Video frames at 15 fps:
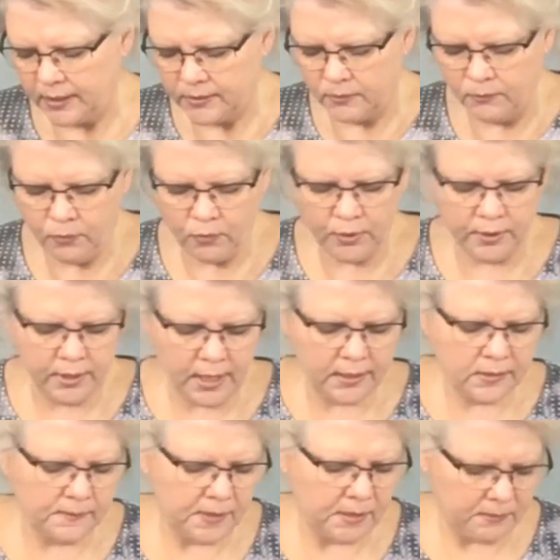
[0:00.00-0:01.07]
It's important
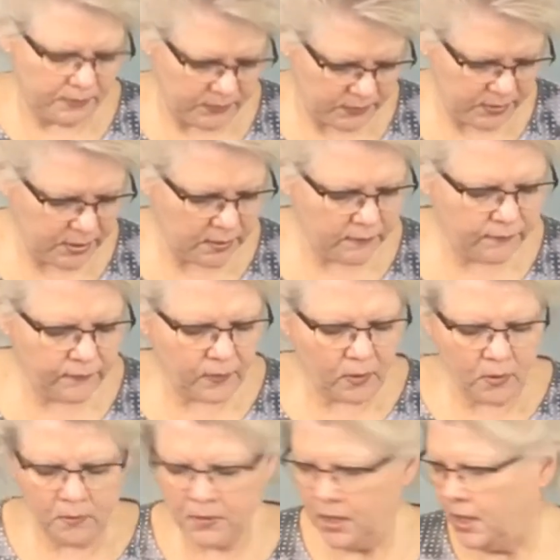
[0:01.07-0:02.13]
not to be able to see the
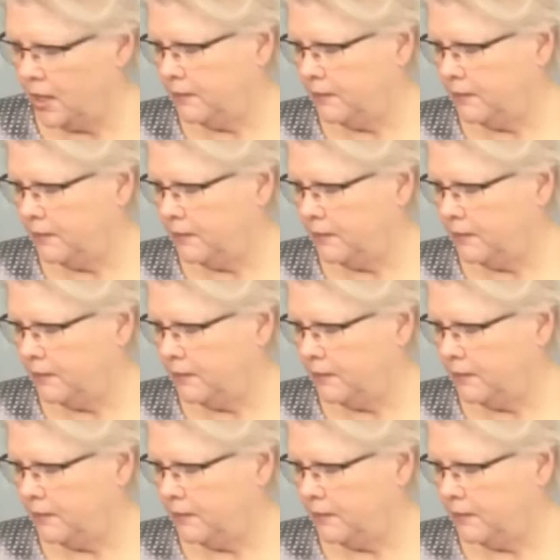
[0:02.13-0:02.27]
foam,